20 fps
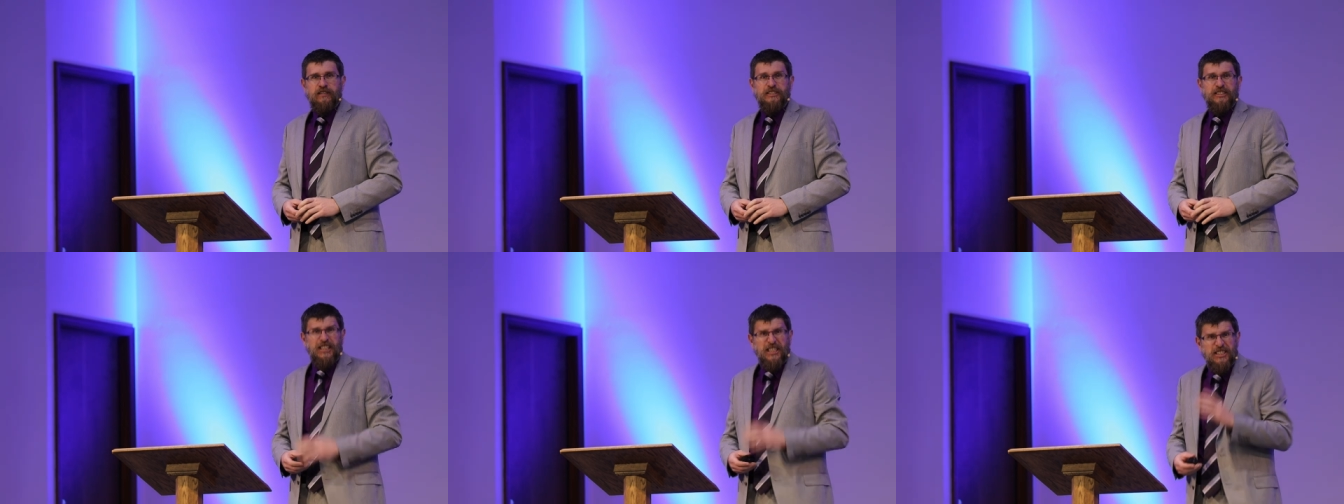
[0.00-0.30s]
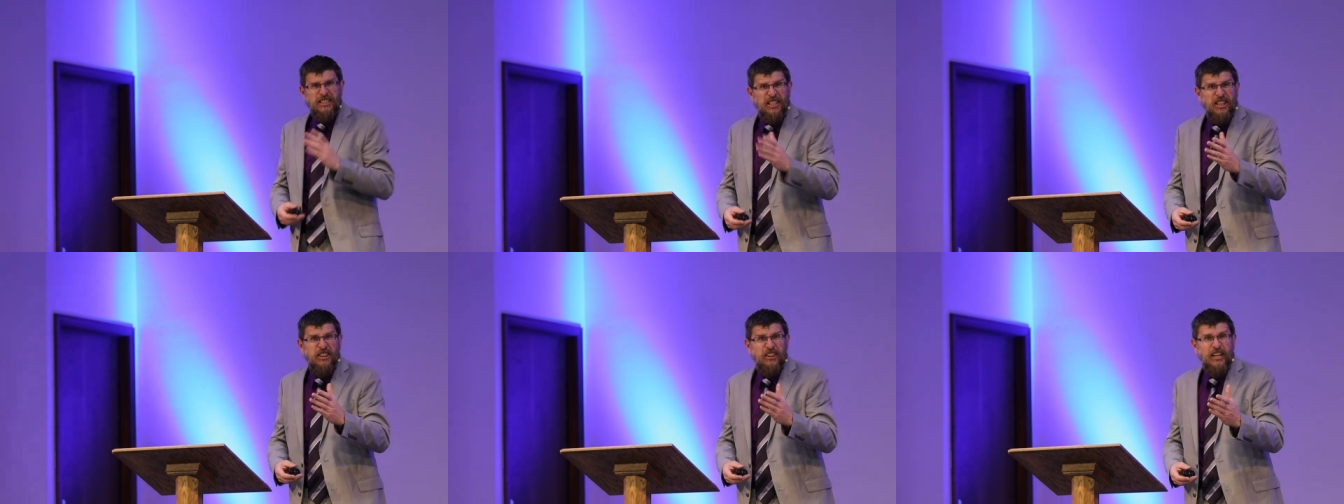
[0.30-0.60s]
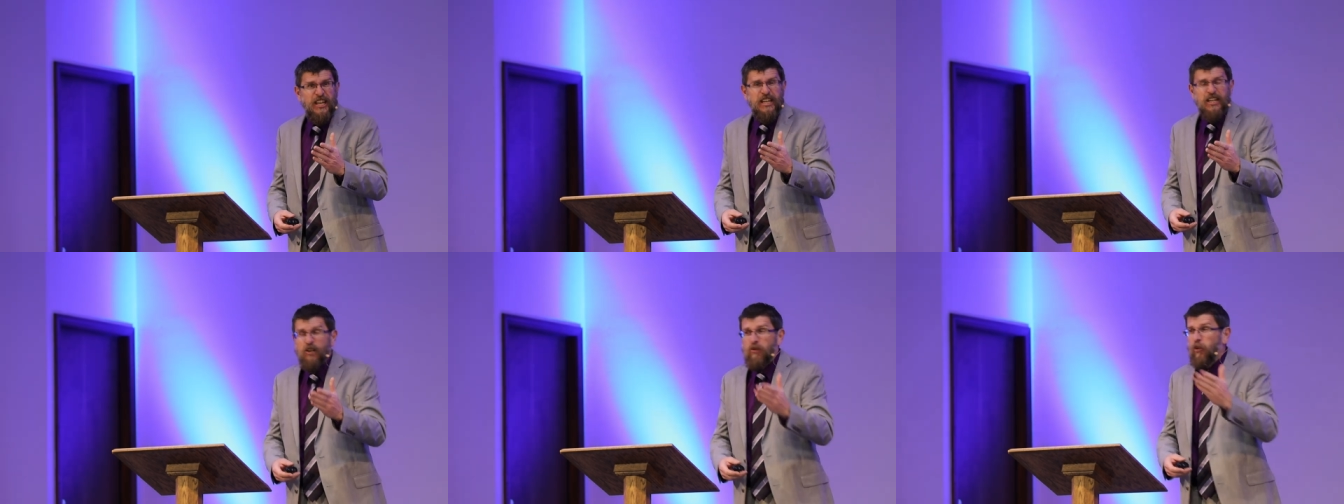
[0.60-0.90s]
Just
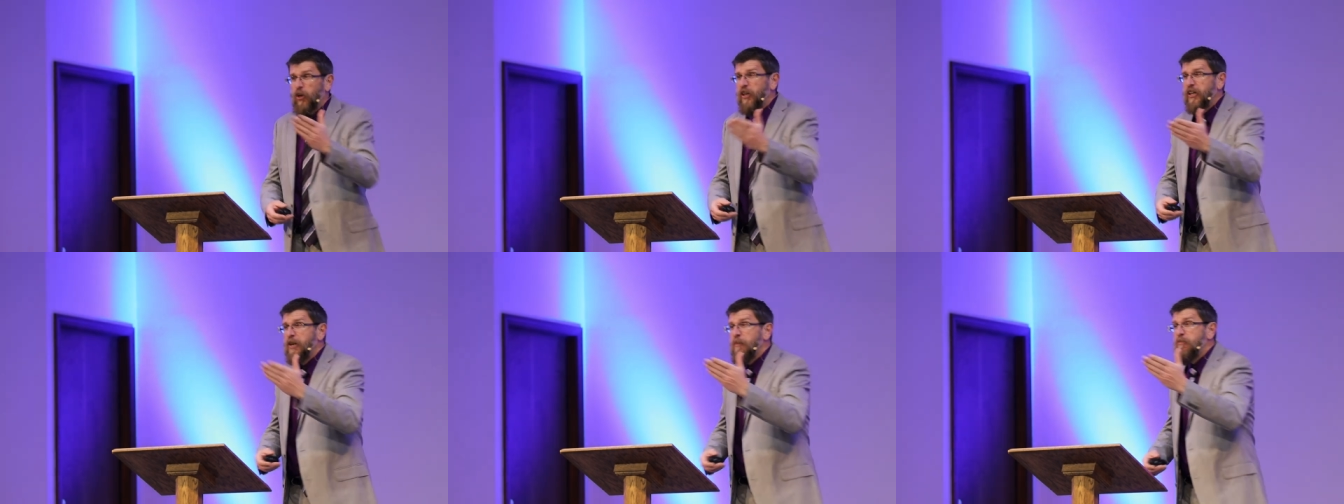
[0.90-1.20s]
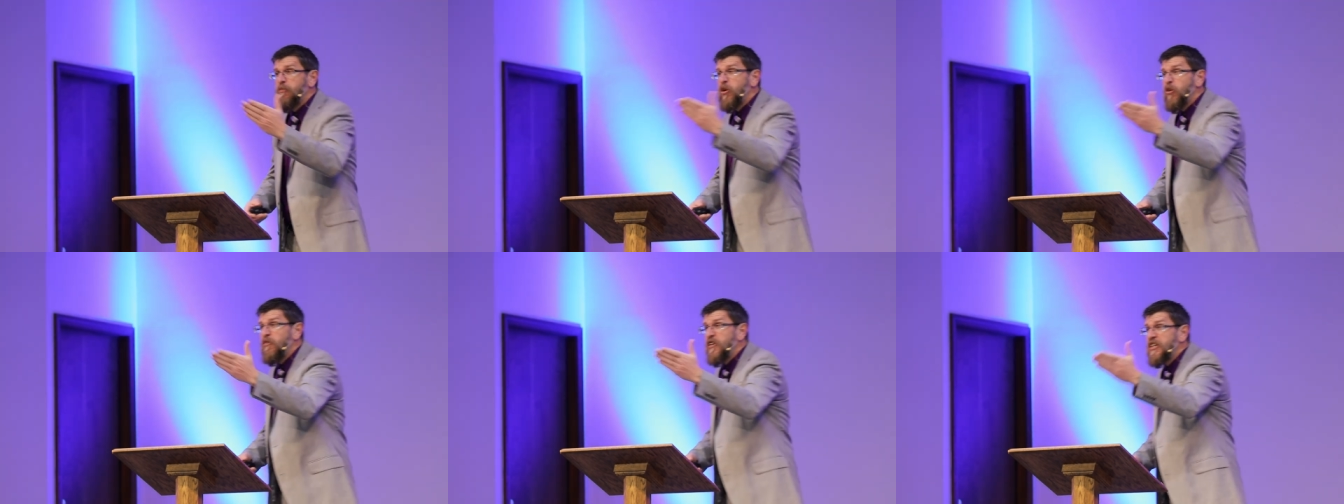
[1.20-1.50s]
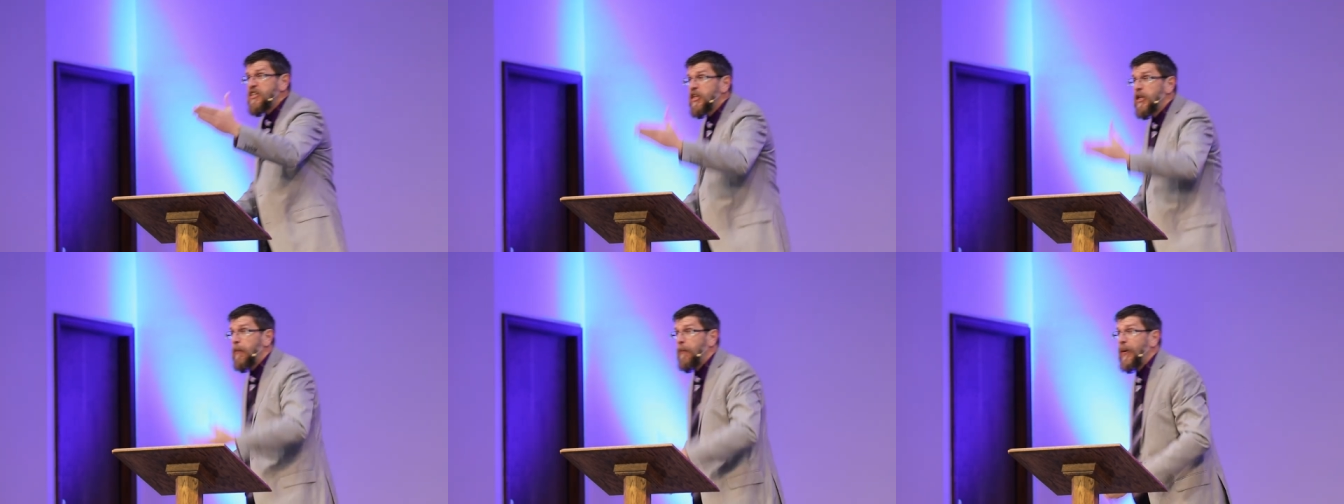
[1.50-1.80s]
think, we're going to move
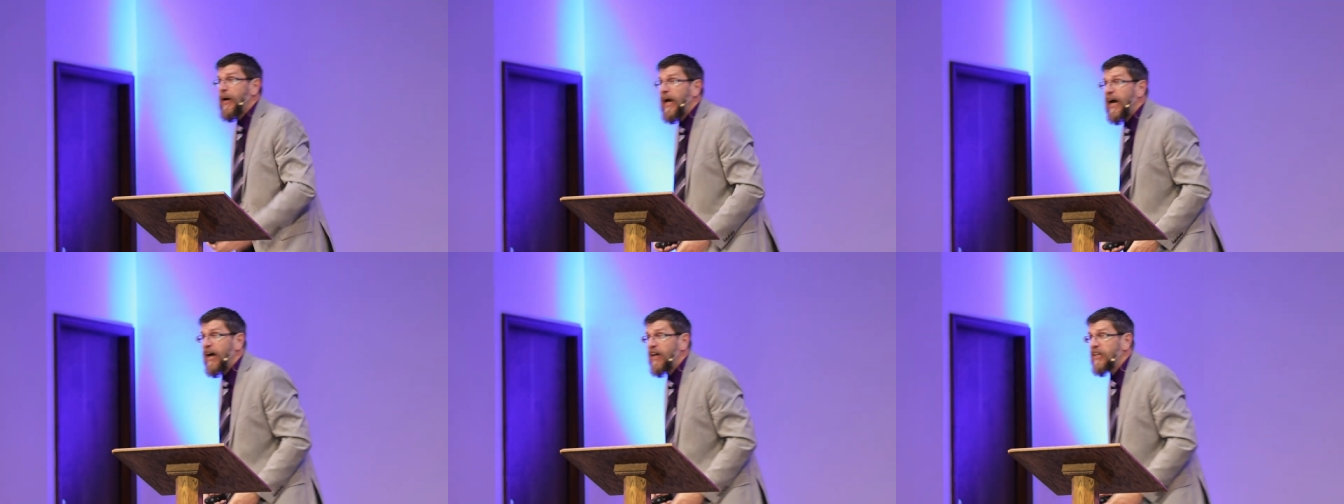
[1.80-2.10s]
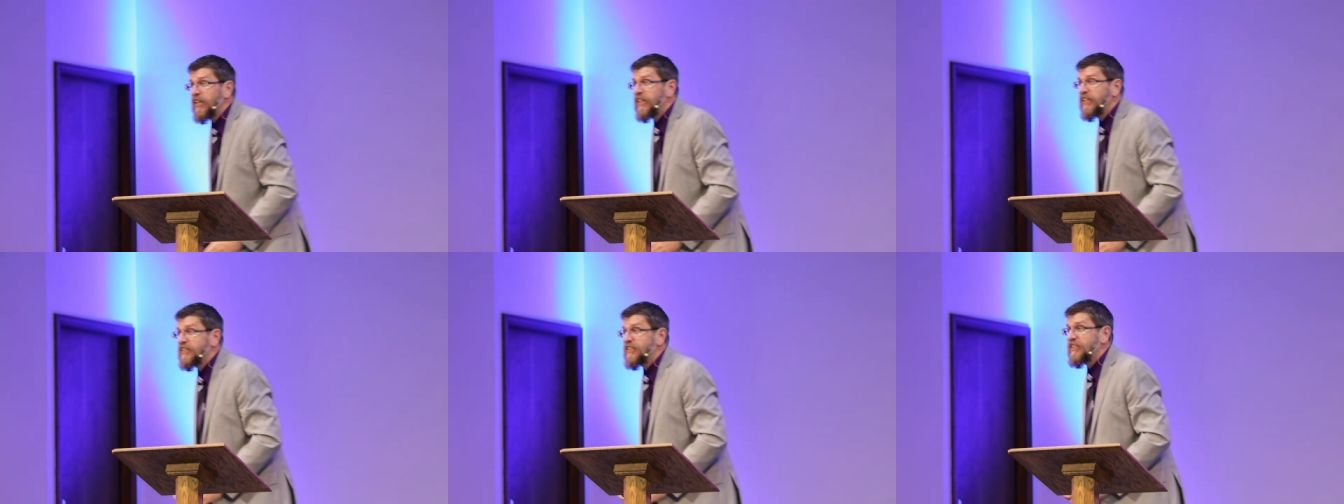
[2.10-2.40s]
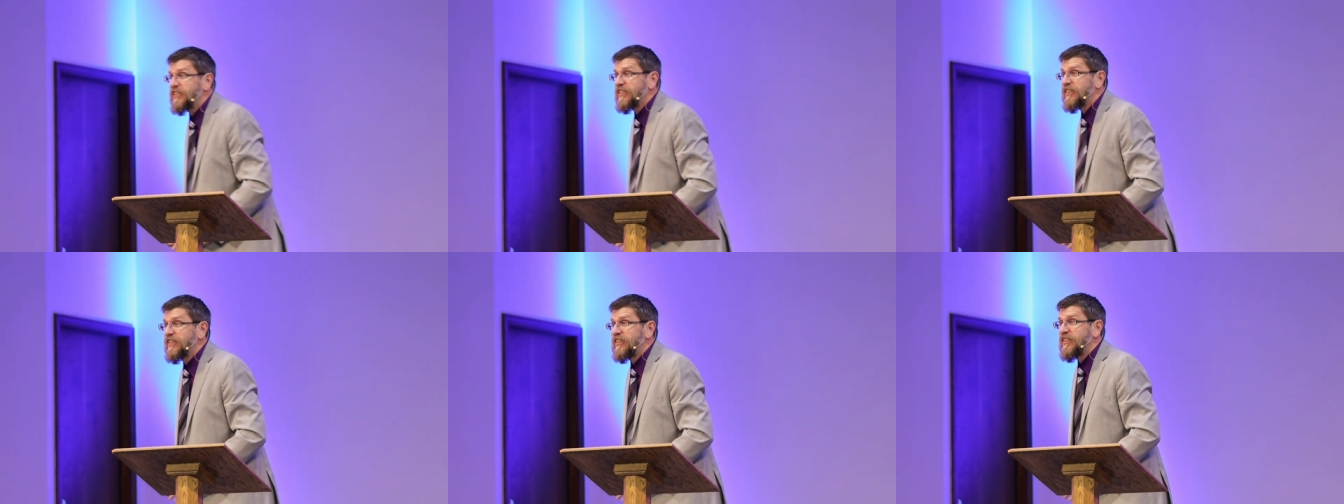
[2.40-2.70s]
into the
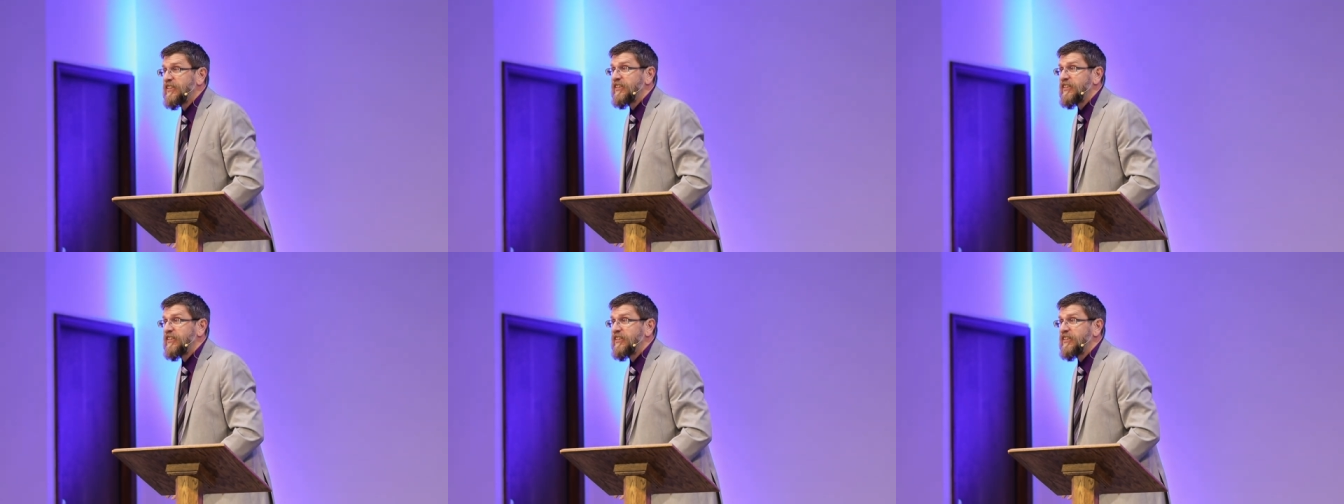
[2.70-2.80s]
palace.